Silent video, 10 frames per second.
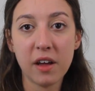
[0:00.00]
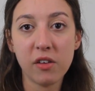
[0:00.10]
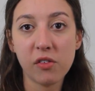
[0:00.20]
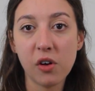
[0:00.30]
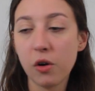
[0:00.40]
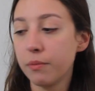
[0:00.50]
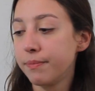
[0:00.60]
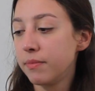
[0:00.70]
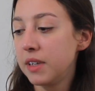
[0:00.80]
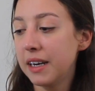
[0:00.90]

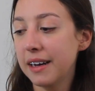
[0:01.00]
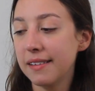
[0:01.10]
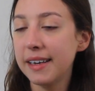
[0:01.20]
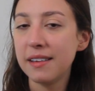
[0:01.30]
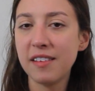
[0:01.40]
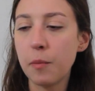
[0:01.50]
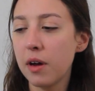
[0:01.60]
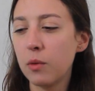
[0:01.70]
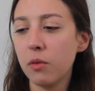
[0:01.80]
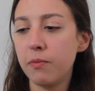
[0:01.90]
So yeah, like this, I
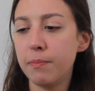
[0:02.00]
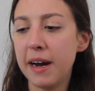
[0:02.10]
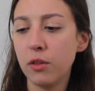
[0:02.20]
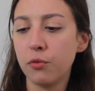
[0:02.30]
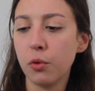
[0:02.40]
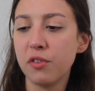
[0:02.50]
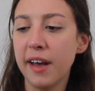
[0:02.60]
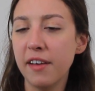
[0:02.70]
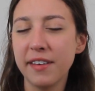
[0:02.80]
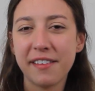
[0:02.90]
probably will buy the full
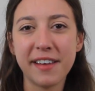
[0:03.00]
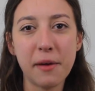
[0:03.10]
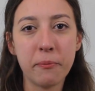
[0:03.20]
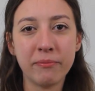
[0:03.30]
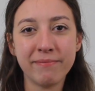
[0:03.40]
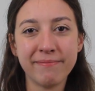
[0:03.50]
size next time.